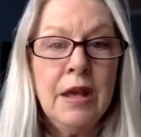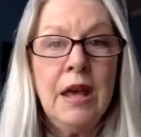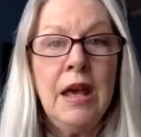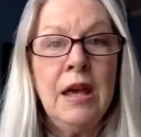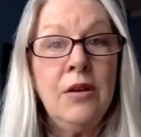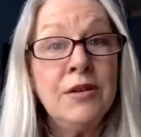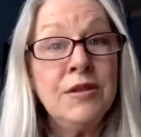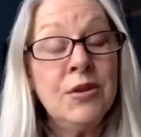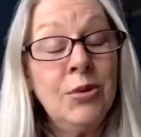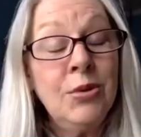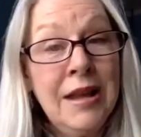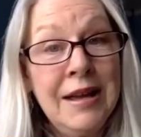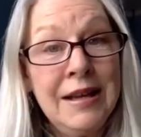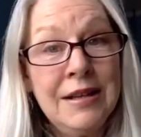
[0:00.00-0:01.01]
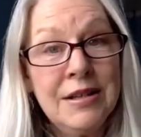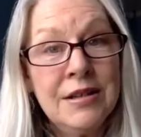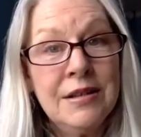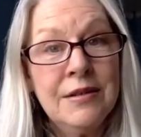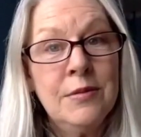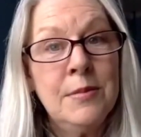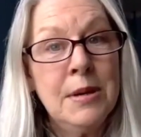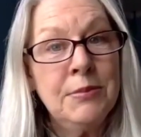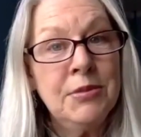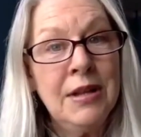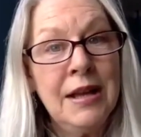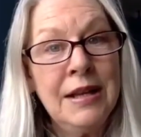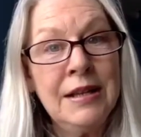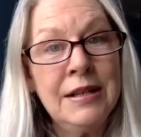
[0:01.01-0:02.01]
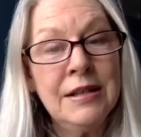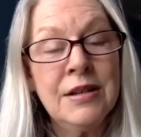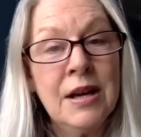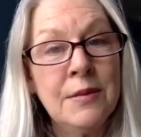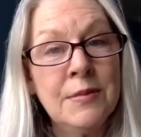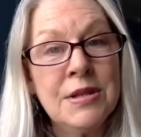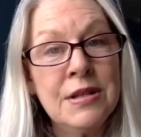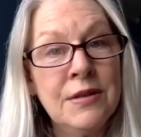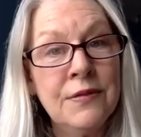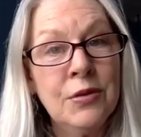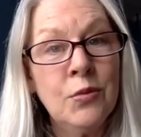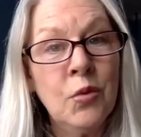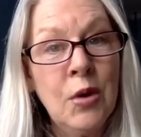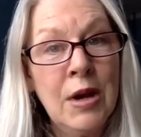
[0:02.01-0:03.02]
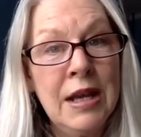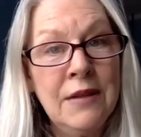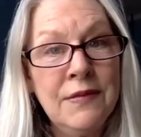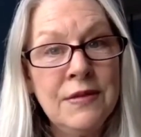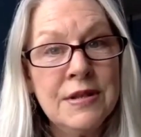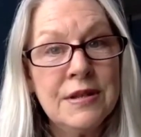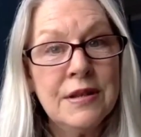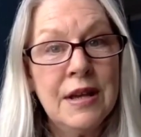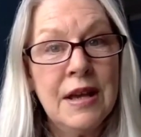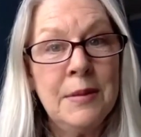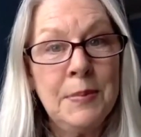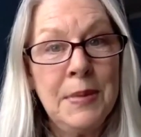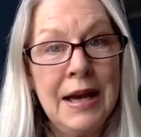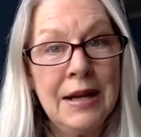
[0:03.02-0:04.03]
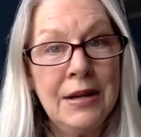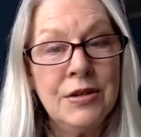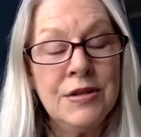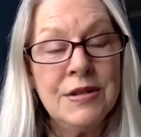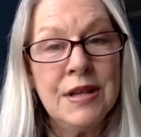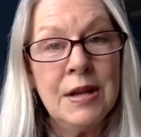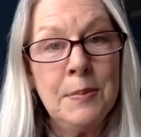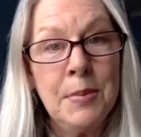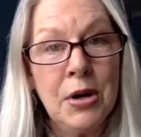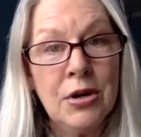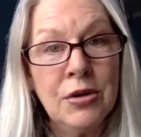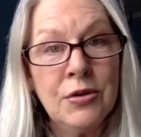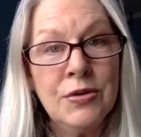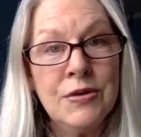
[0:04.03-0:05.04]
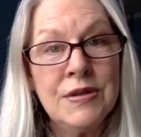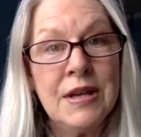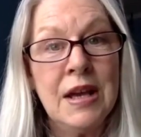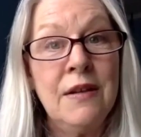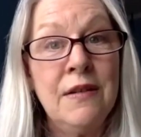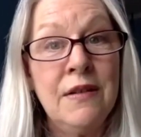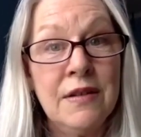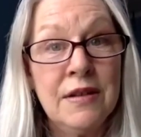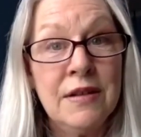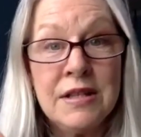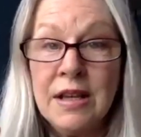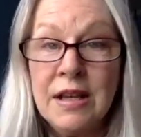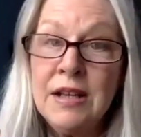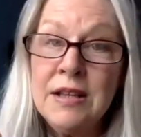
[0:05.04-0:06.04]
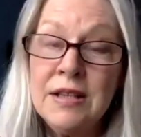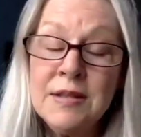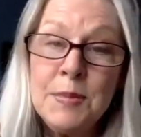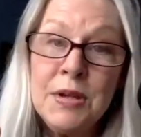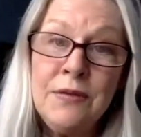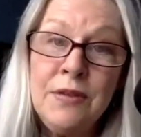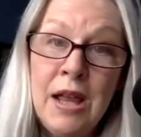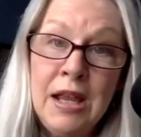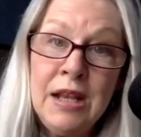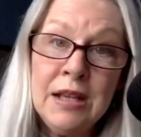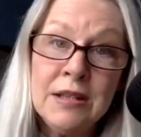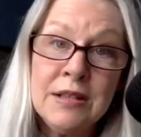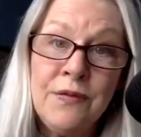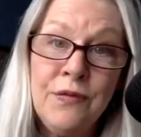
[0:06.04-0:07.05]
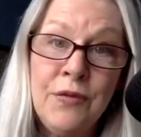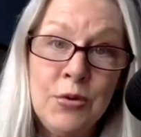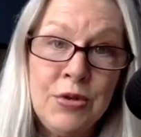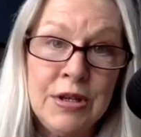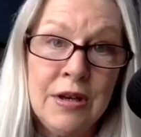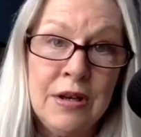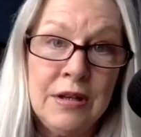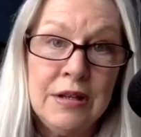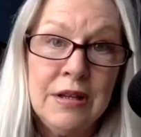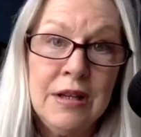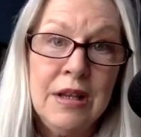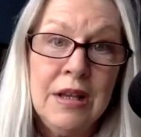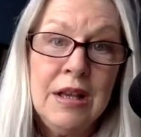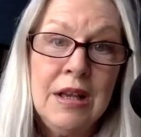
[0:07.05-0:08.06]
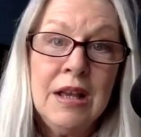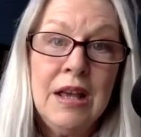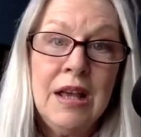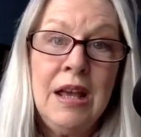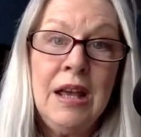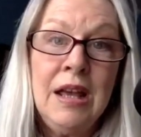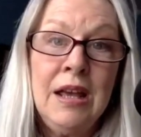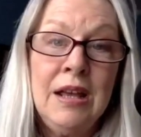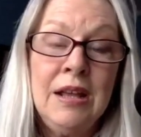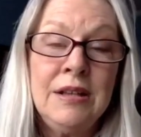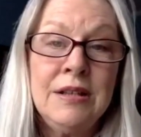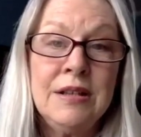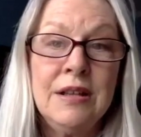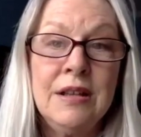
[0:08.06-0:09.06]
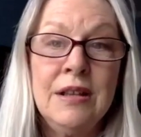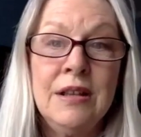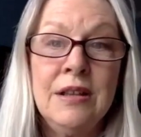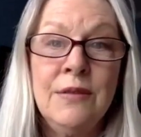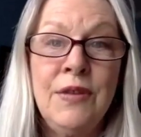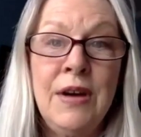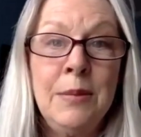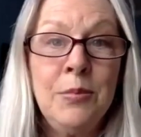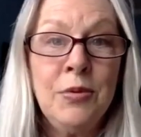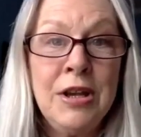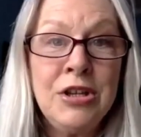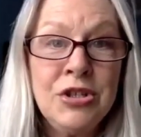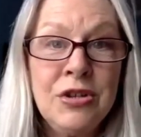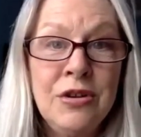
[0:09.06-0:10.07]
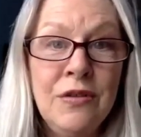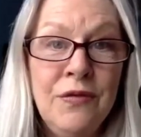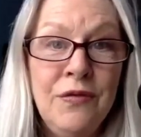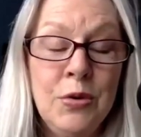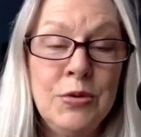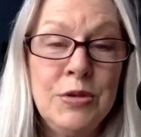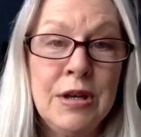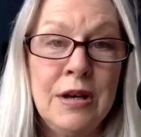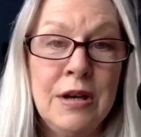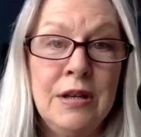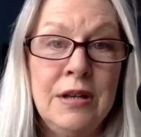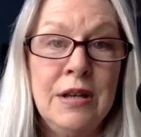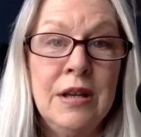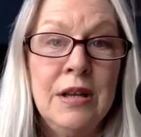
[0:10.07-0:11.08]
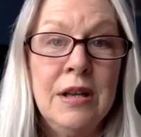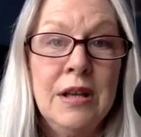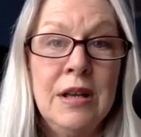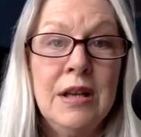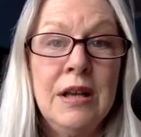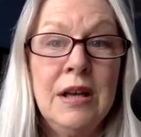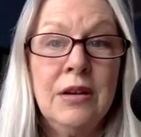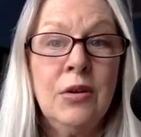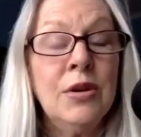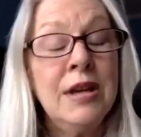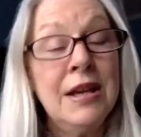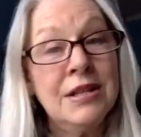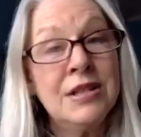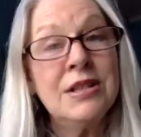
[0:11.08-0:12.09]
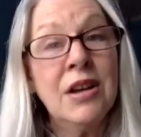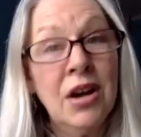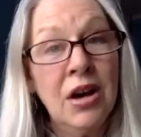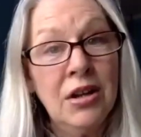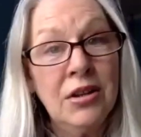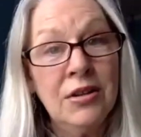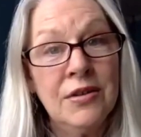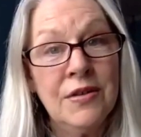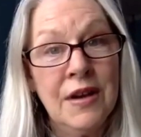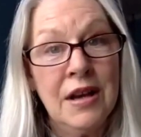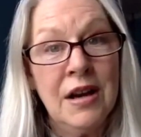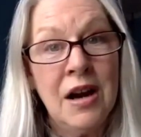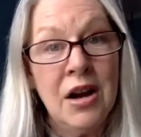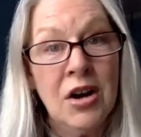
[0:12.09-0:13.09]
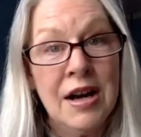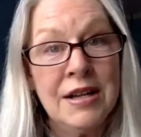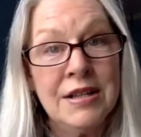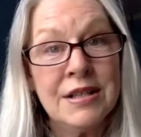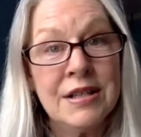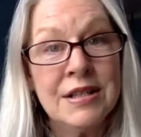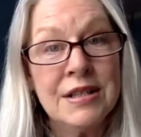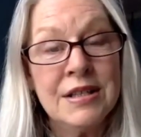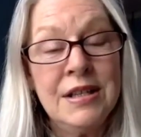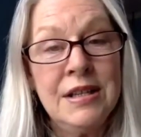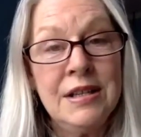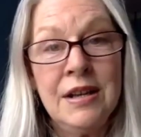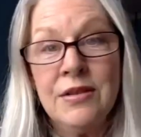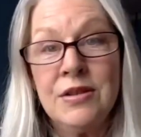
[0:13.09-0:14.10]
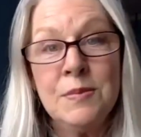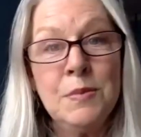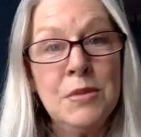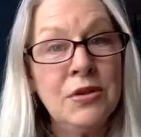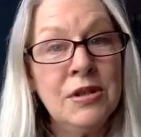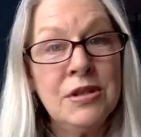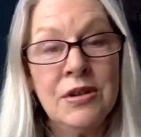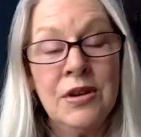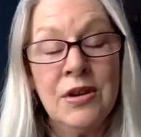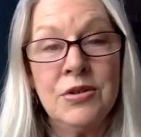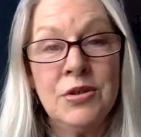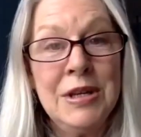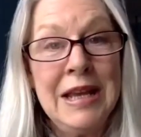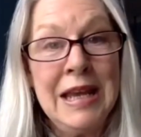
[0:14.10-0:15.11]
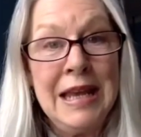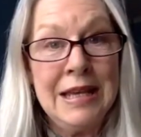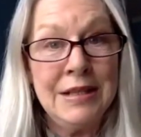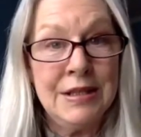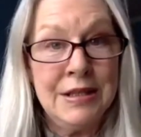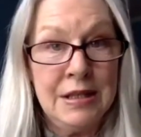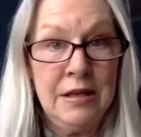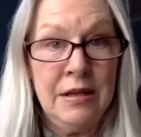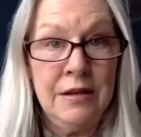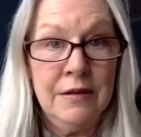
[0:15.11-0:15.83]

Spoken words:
And also light. Remember, light comes in different waves and patterns and particles, and the tiniest bit of light is a photon. And the vibration of the photon creates the color that our eyes can see. Now, there's millions of colors we can't see.